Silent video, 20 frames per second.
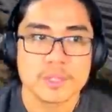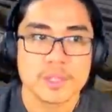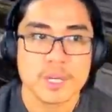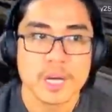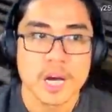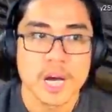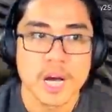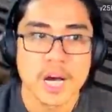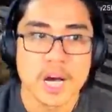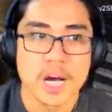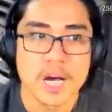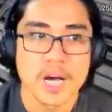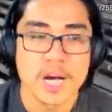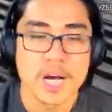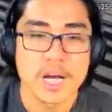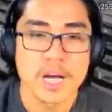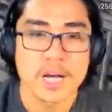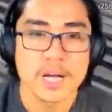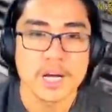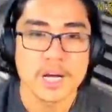
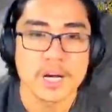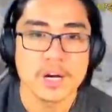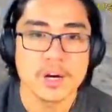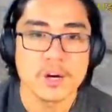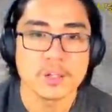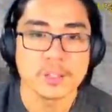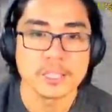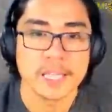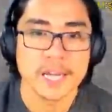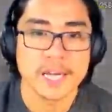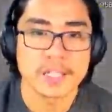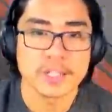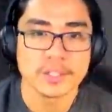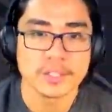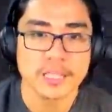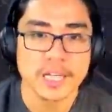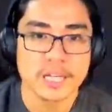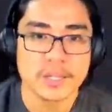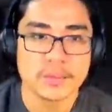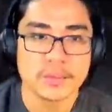Uh, hold on,
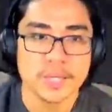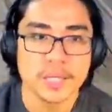hold on.